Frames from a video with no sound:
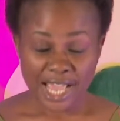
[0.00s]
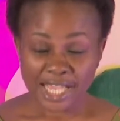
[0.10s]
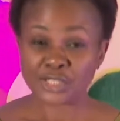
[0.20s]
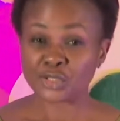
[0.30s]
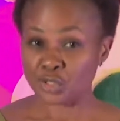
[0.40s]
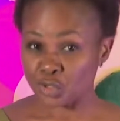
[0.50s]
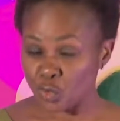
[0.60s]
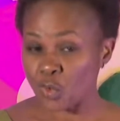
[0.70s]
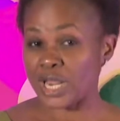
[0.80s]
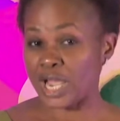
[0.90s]
And do you know
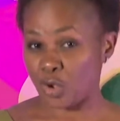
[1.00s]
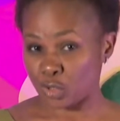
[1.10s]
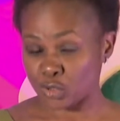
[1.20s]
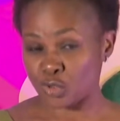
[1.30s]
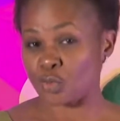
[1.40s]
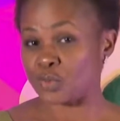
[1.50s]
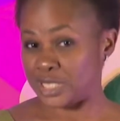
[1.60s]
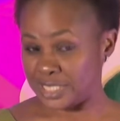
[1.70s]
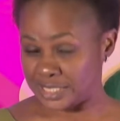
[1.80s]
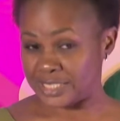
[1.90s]
what our custom
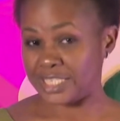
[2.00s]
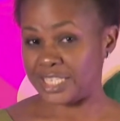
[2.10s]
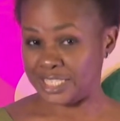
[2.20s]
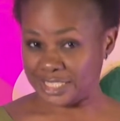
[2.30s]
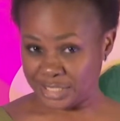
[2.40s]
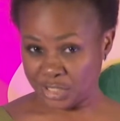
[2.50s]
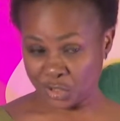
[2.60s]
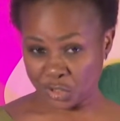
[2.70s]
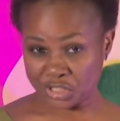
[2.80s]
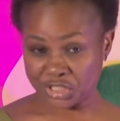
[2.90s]
is in
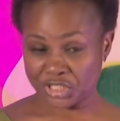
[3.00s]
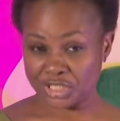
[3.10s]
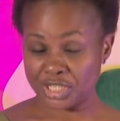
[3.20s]
church?